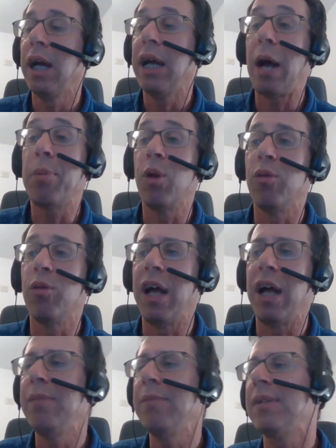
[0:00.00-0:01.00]
couple of
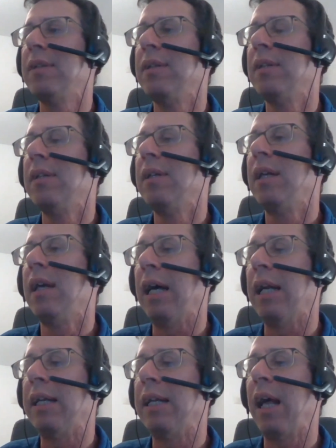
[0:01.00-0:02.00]
times, and
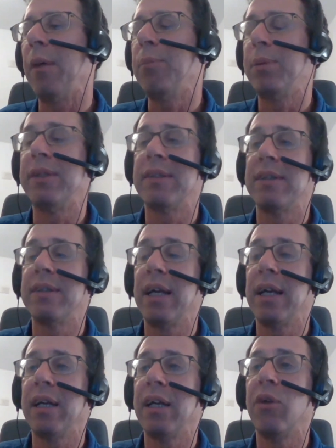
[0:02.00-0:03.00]
it happens
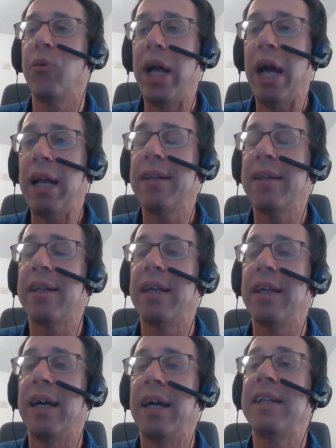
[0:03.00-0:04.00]
in reality,
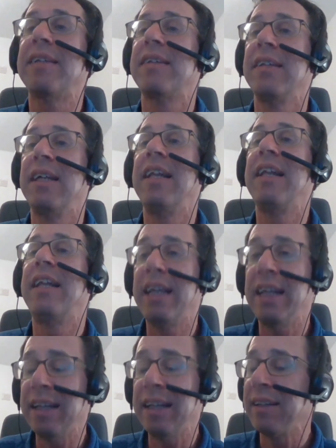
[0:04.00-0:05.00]
and it's
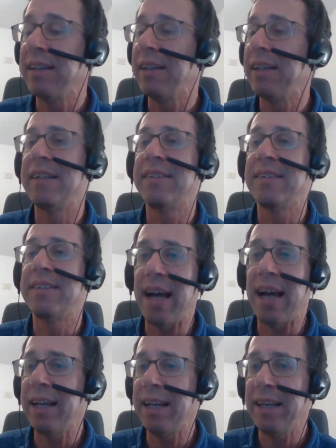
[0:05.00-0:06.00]
indeed
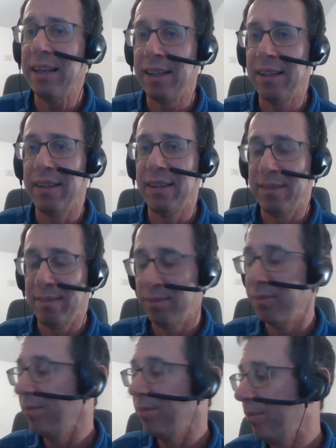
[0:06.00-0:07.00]
exactly
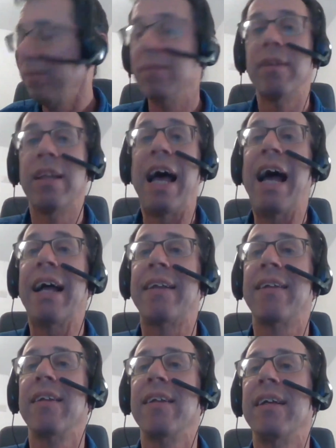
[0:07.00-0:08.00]
that.
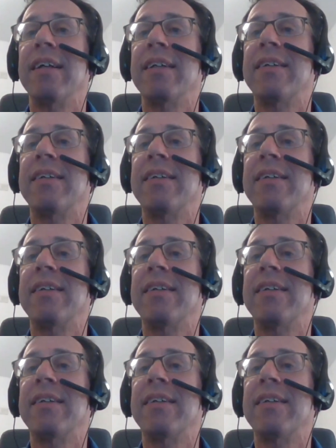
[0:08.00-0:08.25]
It's